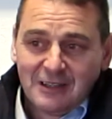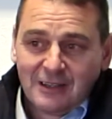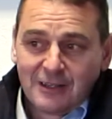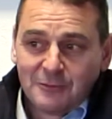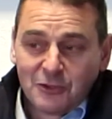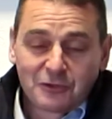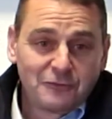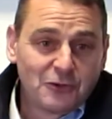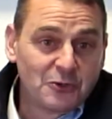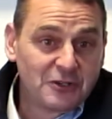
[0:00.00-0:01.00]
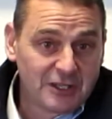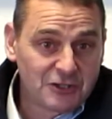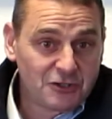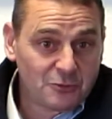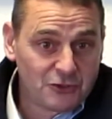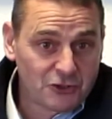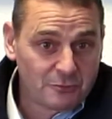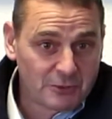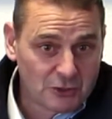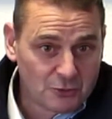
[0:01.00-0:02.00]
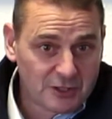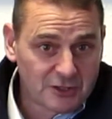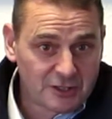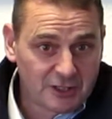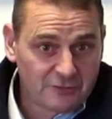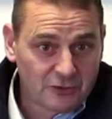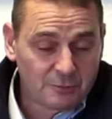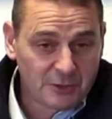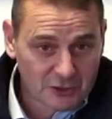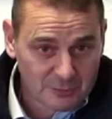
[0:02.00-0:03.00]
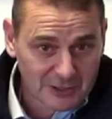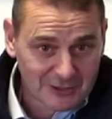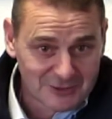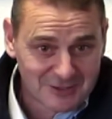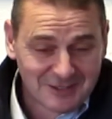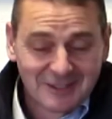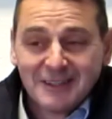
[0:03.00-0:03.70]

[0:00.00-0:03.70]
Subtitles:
and I'm looking forward to next year when Jared McGlone has to give out bigger bottles.